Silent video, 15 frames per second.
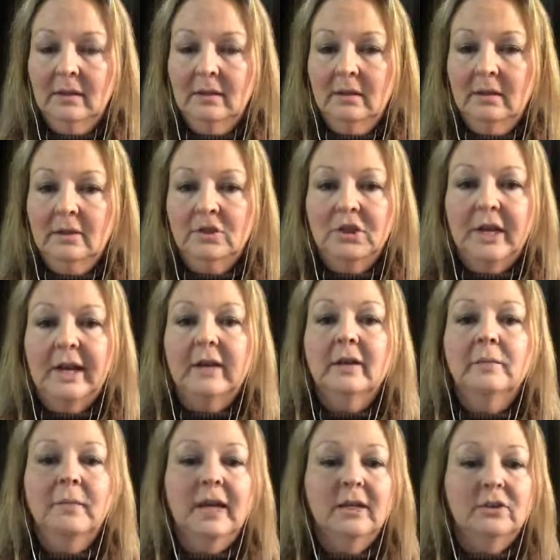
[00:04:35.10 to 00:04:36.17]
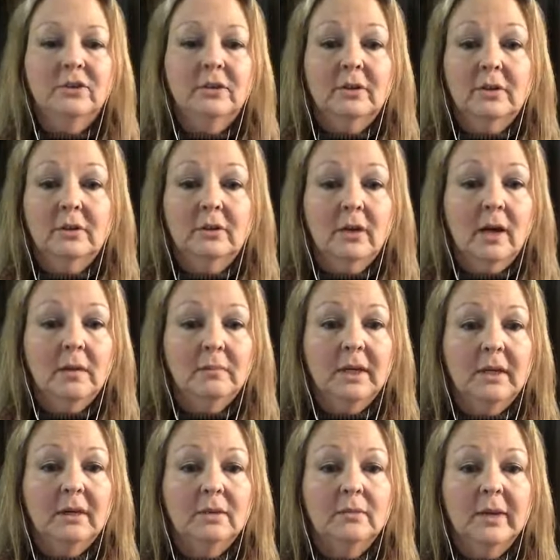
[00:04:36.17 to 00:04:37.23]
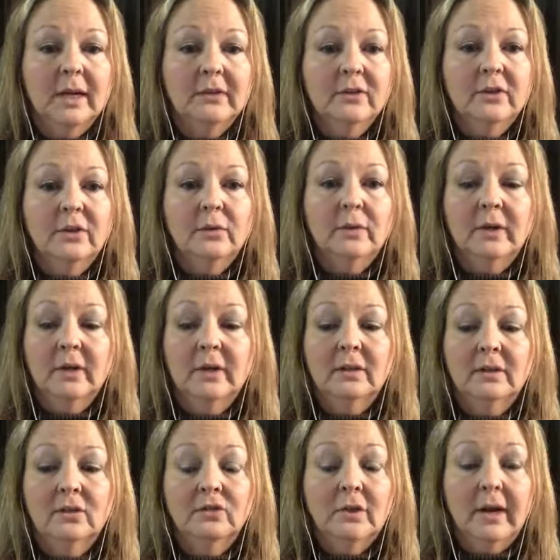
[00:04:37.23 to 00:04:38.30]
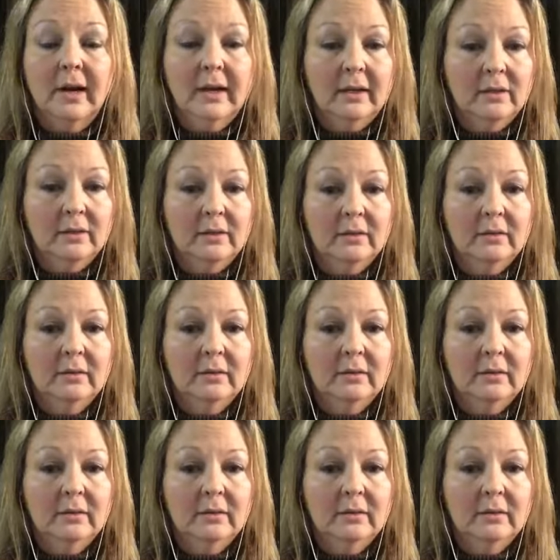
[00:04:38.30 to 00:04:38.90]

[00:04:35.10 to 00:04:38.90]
check and make sure you're not being a rescuer in the triangle.